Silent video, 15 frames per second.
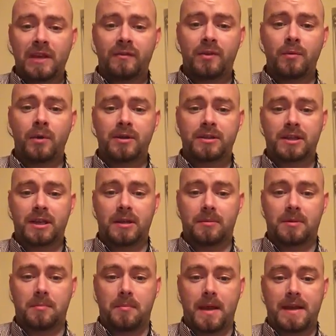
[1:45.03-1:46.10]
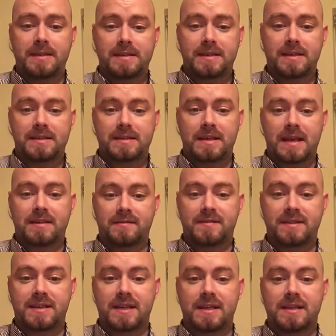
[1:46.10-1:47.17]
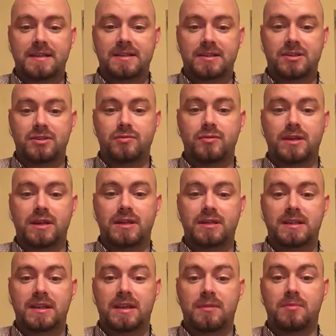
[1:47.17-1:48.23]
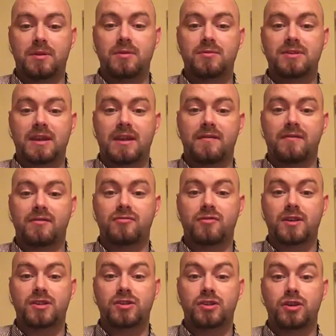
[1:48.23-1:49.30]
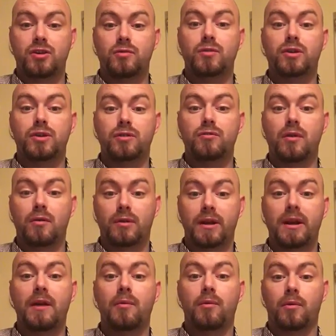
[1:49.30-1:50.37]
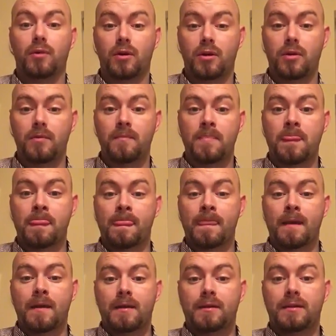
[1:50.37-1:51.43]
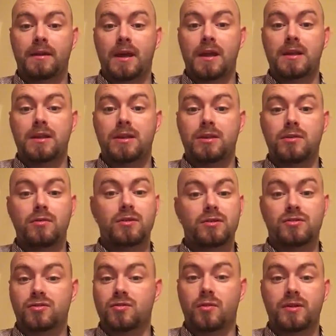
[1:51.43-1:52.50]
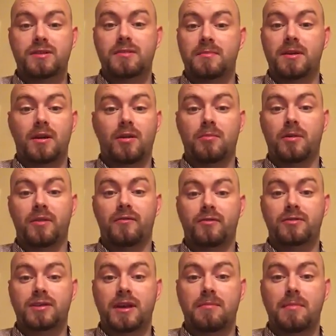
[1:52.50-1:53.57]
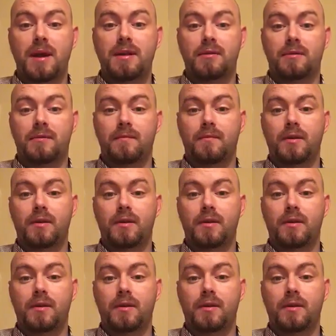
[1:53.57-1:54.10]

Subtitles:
If you want to keep the basic set of skills that you need to keep you safe and dress you and you only at work, then you could just quite simply go and buy a first aid manual.